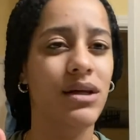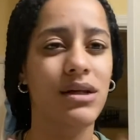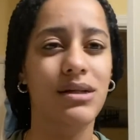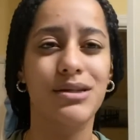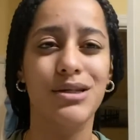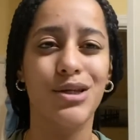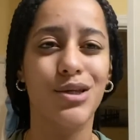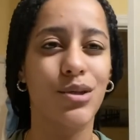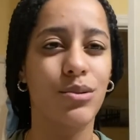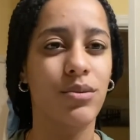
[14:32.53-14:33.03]
It's
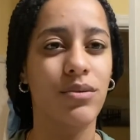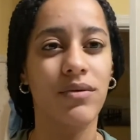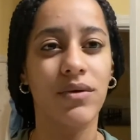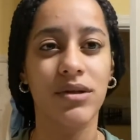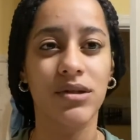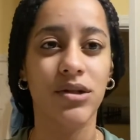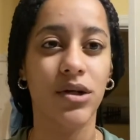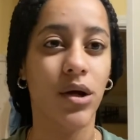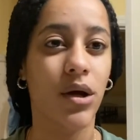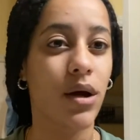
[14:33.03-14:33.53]
a Cuban
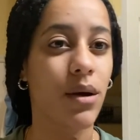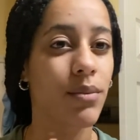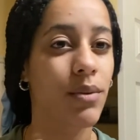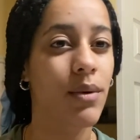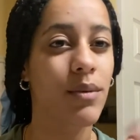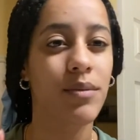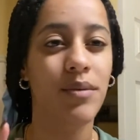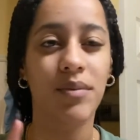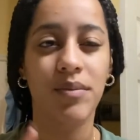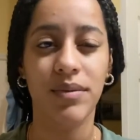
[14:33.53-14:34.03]
restaurant. I'll
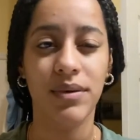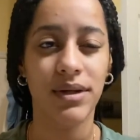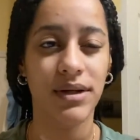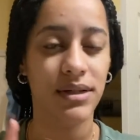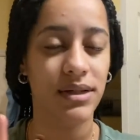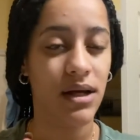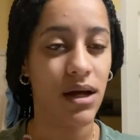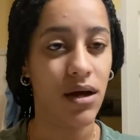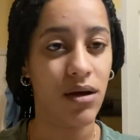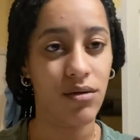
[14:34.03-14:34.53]
probably put it
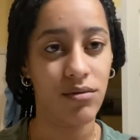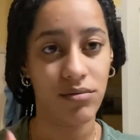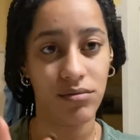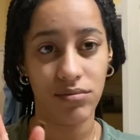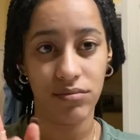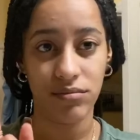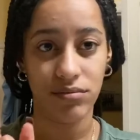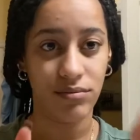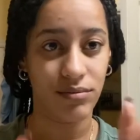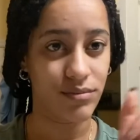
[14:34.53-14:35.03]

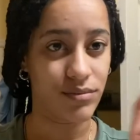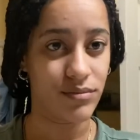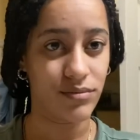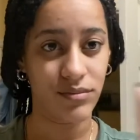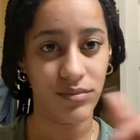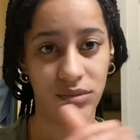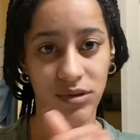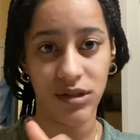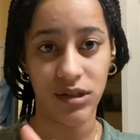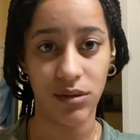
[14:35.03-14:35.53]
down
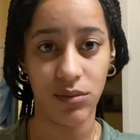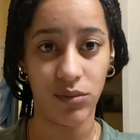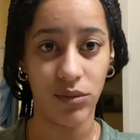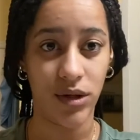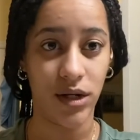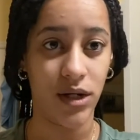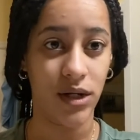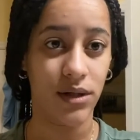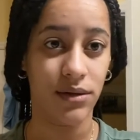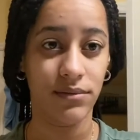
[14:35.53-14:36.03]

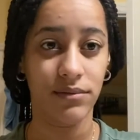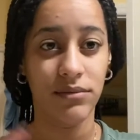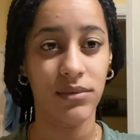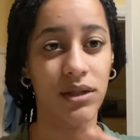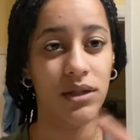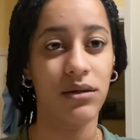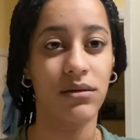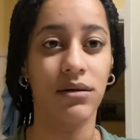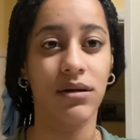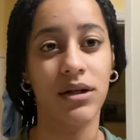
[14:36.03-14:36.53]
somewhere
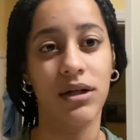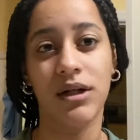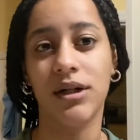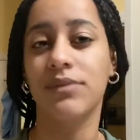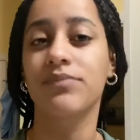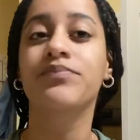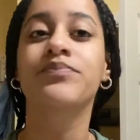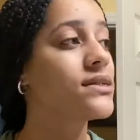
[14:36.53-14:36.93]
around here.